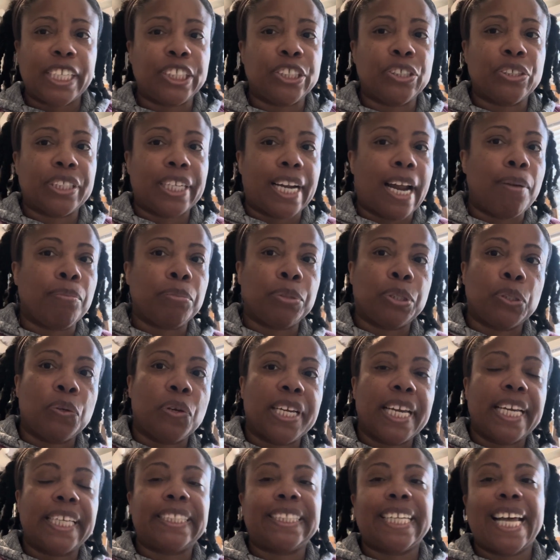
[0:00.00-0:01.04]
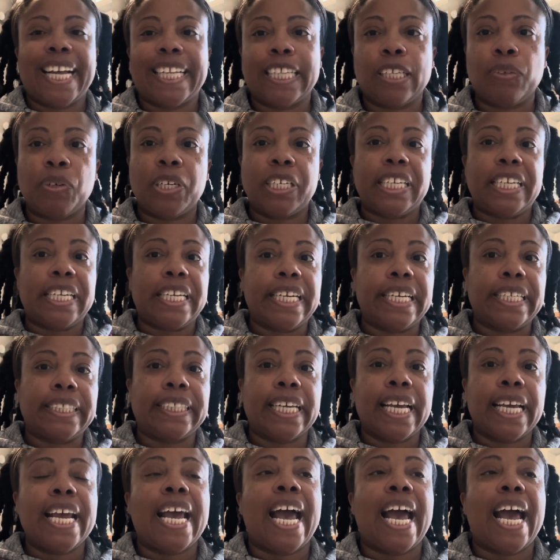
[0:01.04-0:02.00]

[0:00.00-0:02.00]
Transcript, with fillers: sure that I'm doing exactly what it is